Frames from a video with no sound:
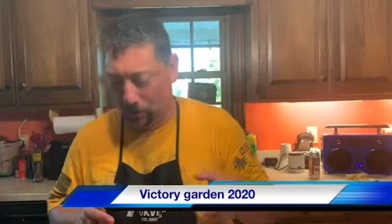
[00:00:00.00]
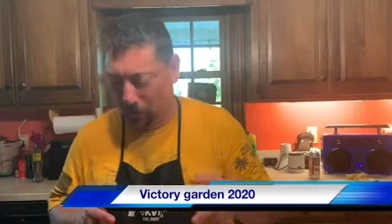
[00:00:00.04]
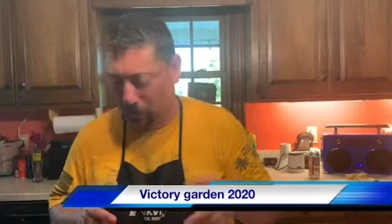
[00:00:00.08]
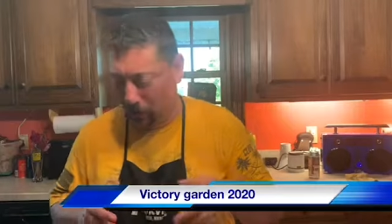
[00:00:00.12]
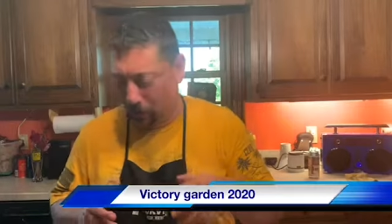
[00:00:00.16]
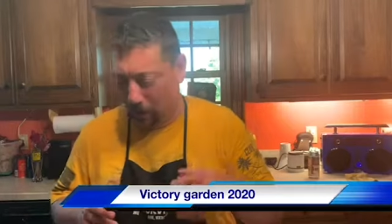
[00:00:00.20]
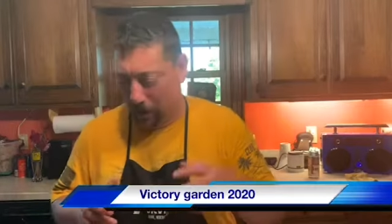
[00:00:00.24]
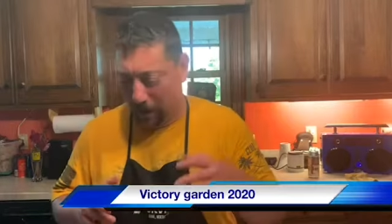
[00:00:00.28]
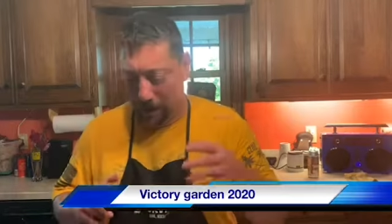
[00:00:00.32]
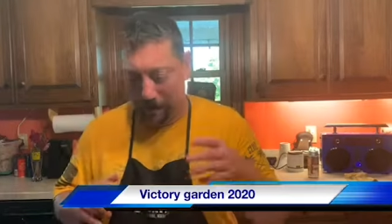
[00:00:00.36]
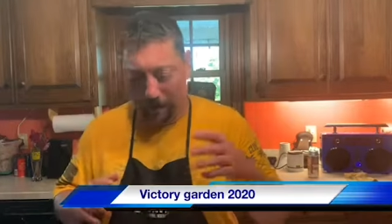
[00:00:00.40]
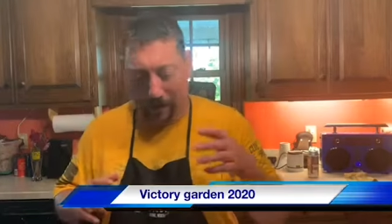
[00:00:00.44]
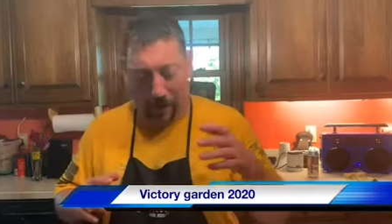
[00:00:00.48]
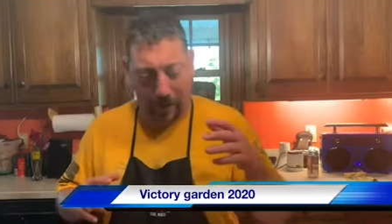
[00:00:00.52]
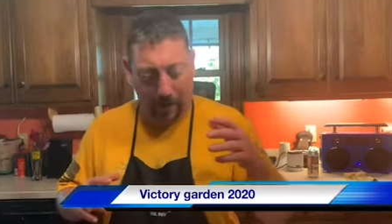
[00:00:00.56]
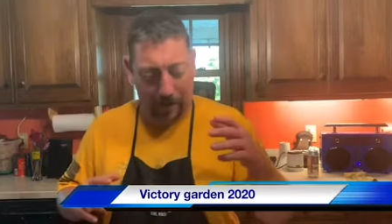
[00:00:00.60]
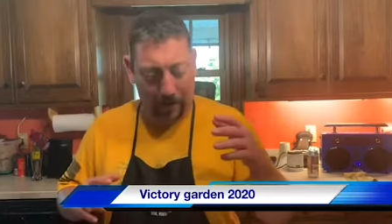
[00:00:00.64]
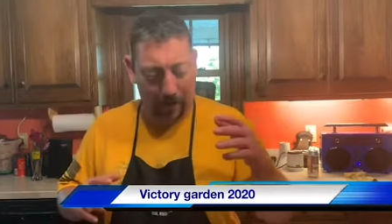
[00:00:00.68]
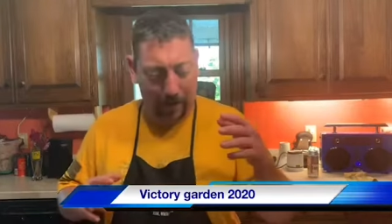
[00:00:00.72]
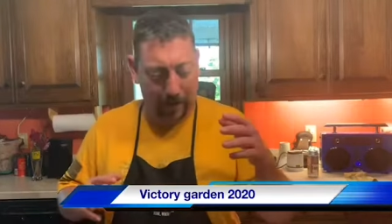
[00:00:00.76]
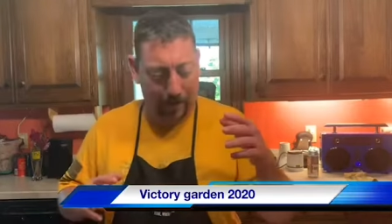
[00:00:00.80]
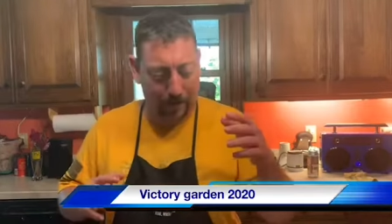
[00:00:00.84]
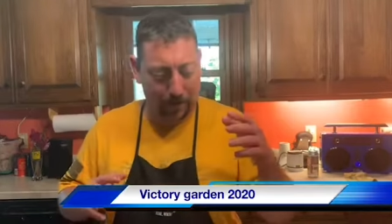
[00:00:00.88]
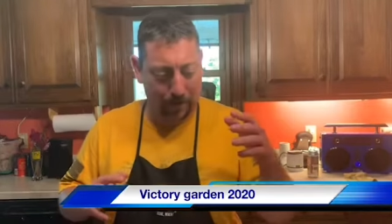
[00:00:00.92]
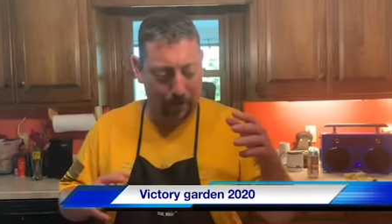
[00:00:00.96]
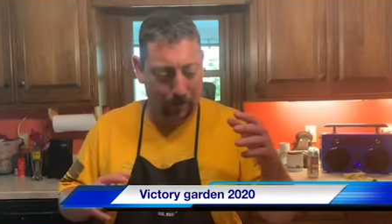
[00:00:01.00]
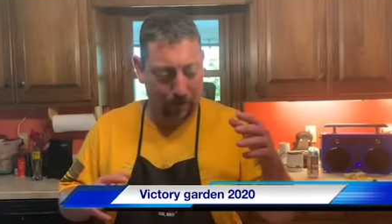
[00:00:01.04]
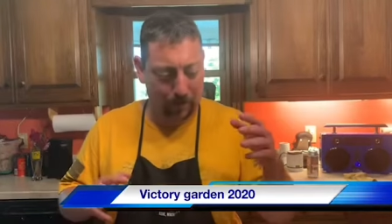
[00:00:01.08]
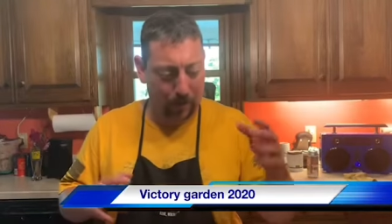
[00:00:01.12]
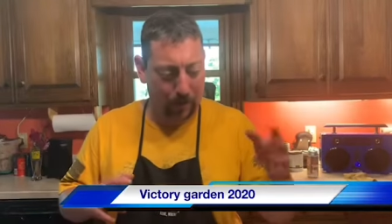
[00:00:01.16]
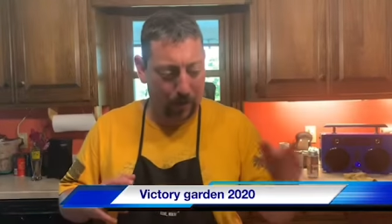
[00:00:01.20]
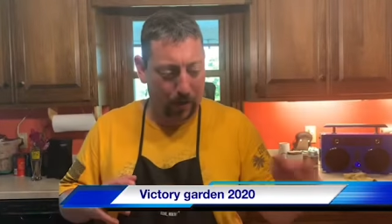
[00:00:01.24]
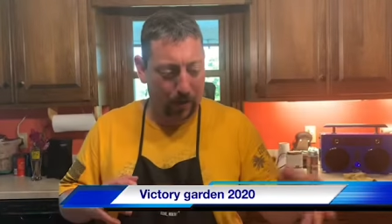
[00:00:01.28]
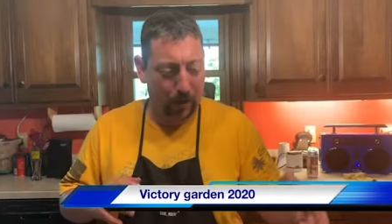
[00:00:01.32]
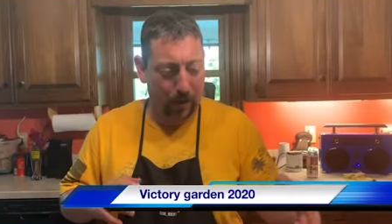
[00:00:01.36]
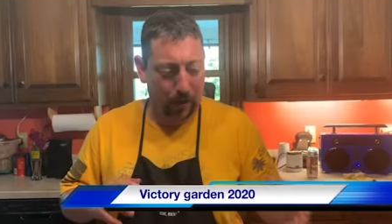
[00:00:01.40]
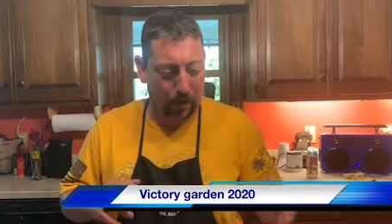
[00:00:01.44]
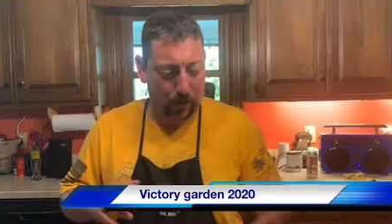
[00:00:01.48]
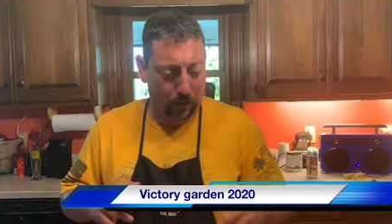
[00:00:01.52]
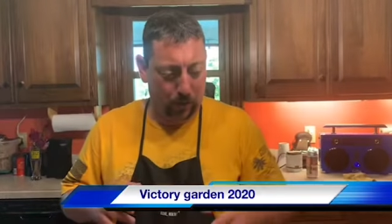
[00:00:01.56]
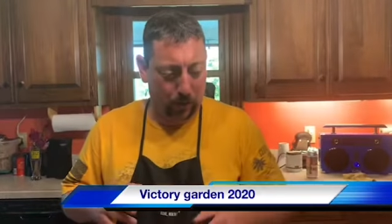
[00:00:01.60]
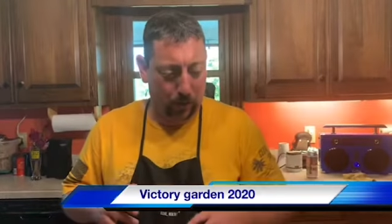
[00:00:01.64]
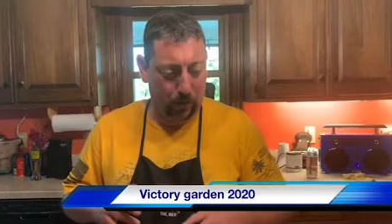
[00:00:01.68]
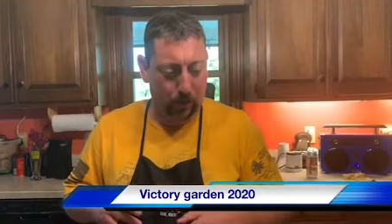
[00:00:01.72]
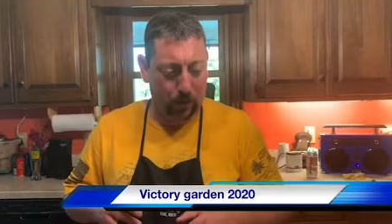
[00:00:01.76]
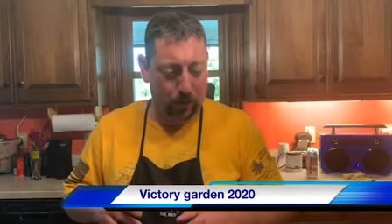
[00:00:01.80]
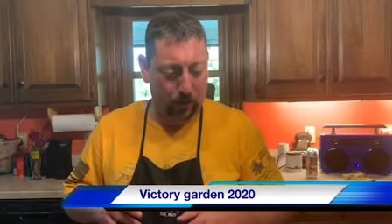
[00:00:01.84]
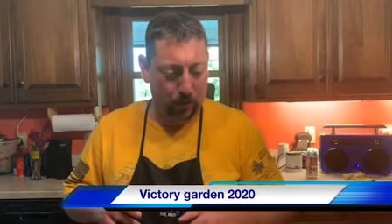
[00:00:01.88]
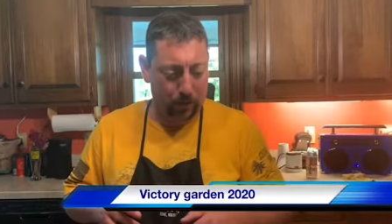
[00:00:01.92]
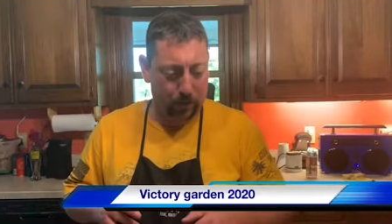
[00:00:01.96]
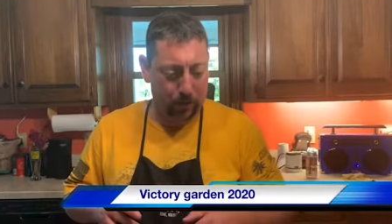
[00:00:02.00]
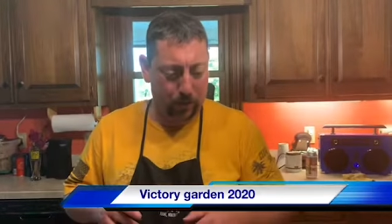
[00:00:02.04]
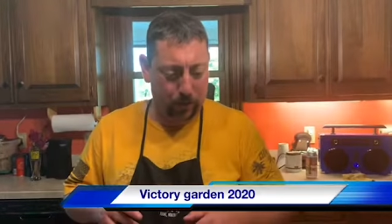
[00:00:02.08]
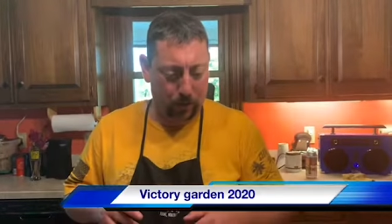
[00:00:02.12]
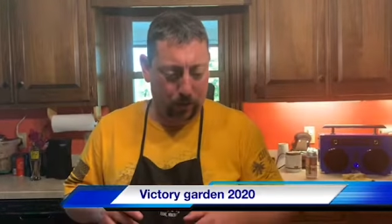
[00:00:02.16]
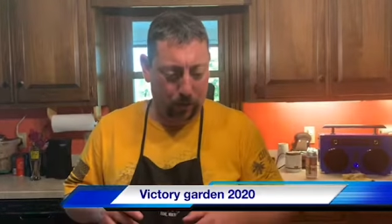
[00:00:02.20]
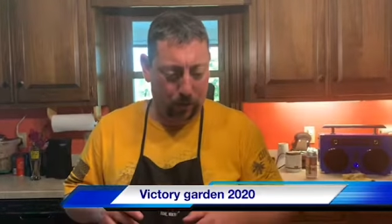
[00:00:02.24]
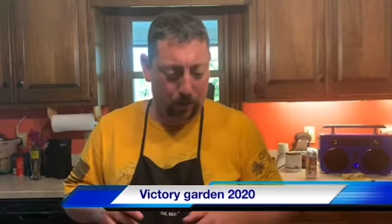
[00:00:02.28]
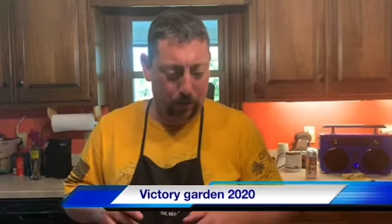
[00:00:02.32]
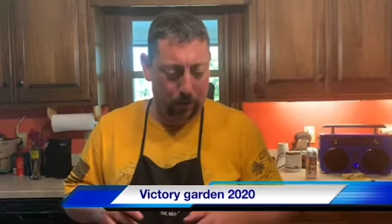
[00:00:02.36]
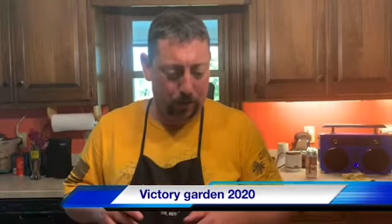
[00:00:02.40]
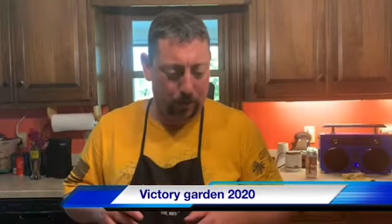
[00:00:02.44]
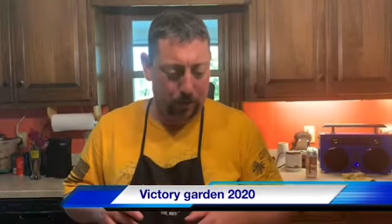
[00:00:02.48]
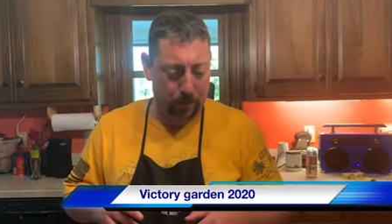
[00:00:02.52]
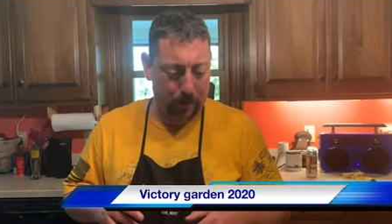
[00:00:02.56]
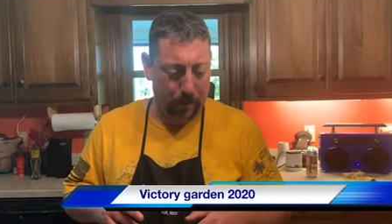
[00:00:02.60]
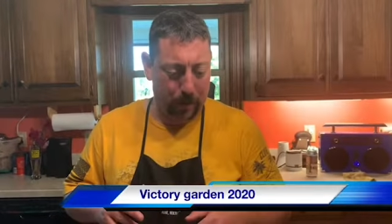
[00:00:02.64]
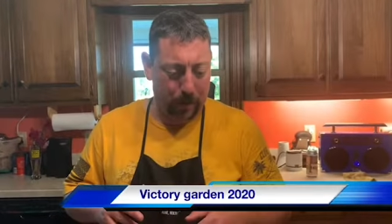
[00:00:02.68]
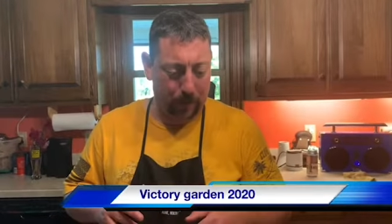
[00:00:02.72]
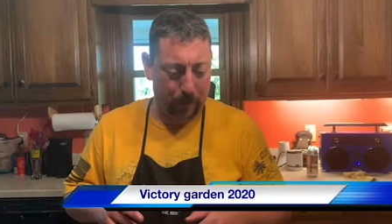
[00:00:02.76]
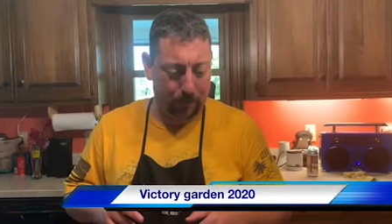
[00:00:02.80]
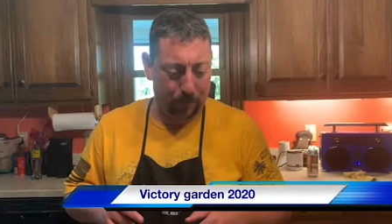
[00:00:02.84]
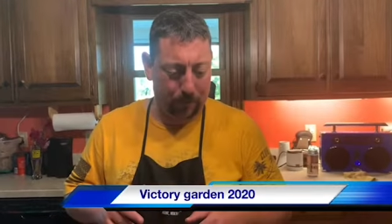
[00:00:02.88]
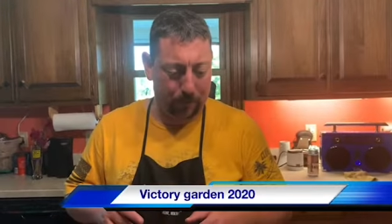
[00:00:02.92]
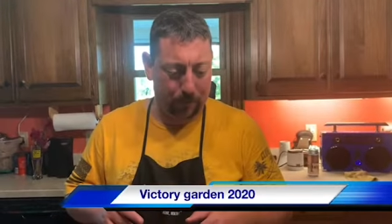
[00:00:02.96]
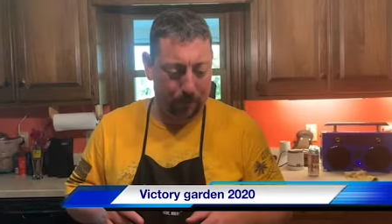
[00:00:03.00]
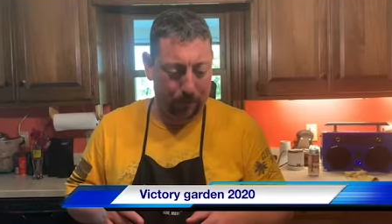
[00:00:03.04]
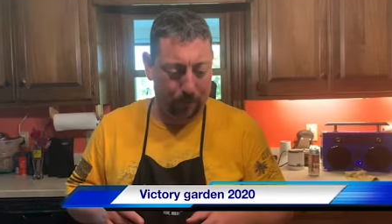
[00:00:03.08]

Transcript: So I, I got some locally sourced um,